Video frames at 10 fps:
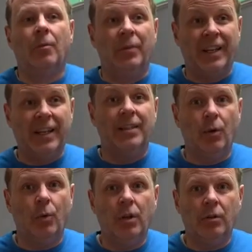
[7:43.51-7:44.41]
because it
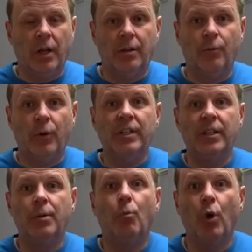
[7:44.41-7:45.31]
will kind of freeze
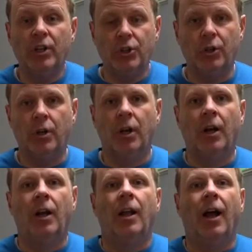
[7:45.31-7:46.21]
any moisture
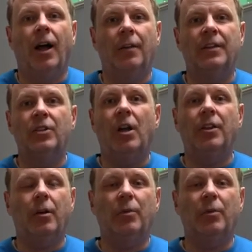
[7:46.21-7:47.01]
that's on there.